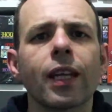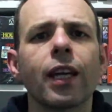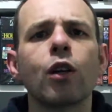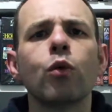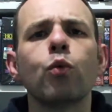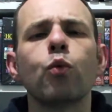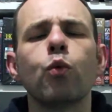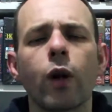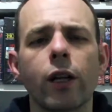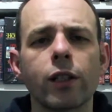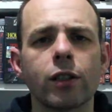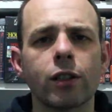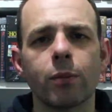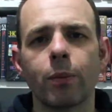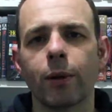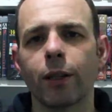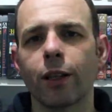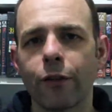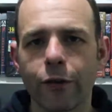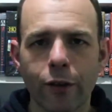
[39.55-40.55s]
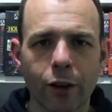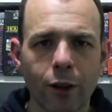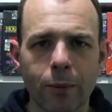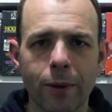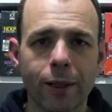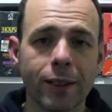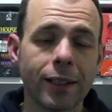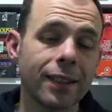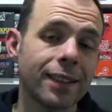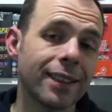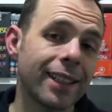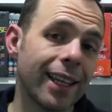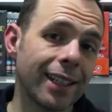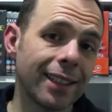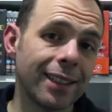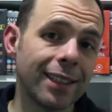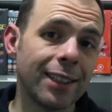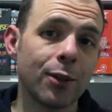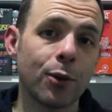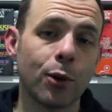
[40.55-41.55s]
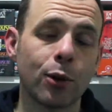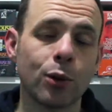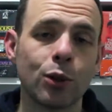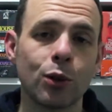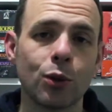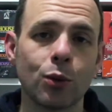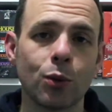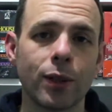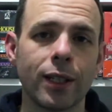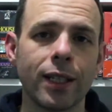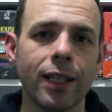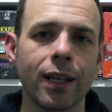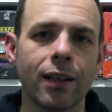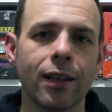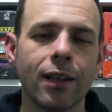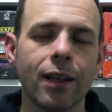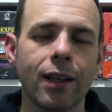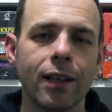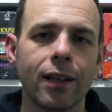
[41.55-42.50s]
enriched by the filmmaking technique on show here.